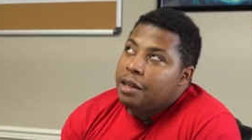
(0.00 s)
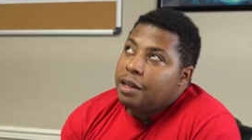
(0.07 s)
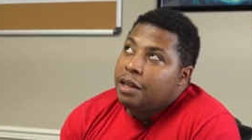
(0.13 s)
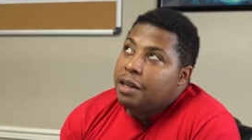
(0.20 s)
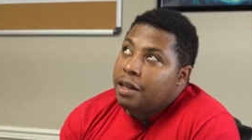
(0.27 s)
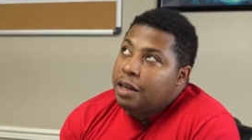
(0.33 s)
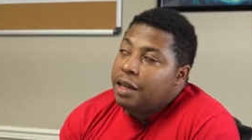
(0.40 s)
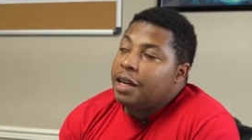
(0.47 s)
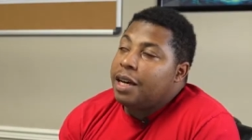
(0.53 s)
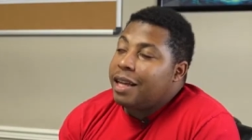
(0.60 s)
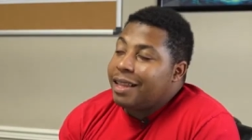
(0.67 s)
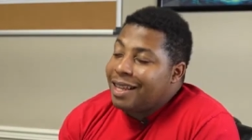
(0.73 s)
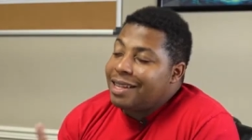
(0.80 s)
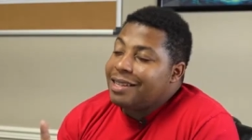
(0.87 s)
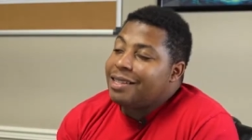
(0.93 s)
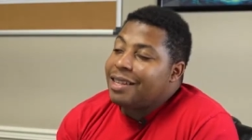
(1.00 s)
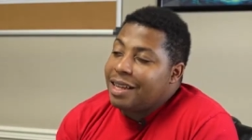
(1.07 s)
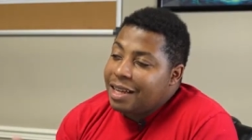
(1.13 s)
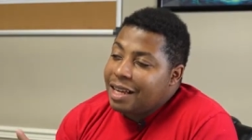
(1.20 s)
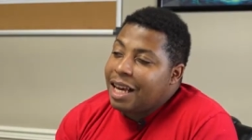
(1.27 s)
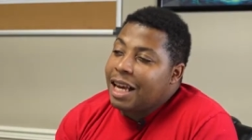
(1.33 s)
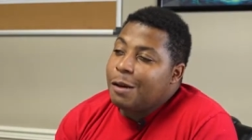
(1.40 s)
Yeah, that's
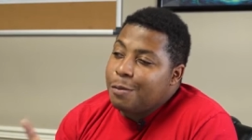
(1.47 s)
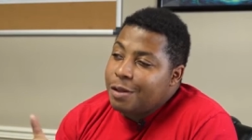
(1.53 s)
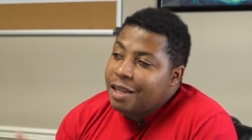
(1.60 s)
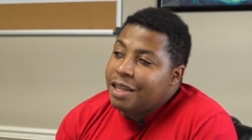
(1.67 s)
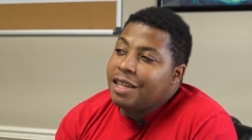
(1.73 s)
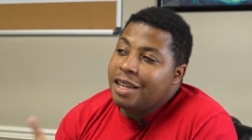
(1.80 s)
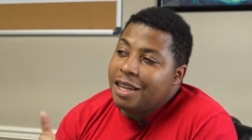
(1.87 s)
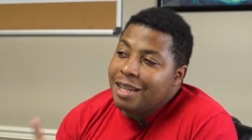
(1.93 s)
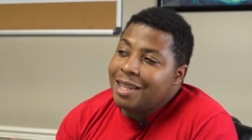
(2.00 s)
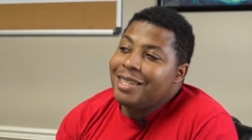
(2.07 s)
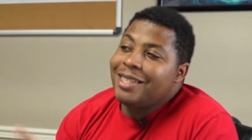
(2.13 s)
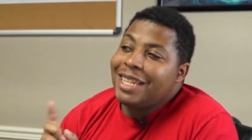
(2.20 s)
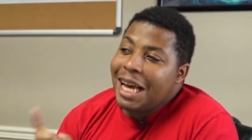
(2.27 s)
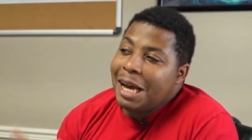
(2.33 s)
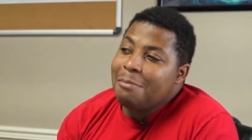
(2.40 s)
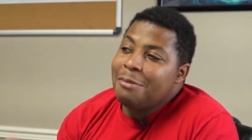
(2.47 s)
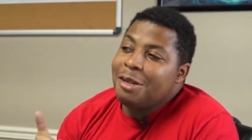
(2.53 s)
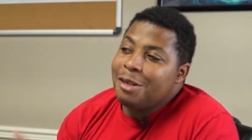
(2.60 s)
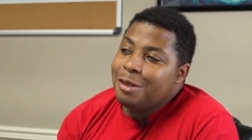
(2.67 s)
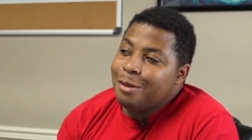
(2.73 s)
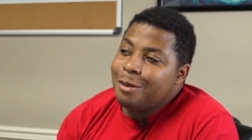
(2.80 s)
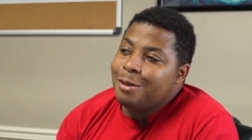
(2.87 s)
that game where they yell, it's time to
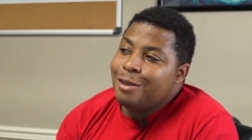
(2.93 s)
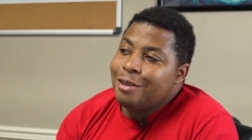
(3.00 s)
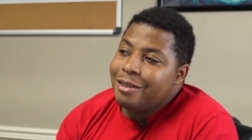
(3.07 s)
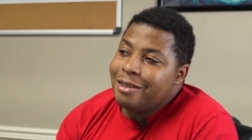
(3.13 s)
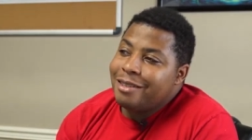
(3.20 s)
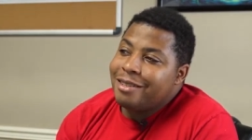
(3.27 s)
duel.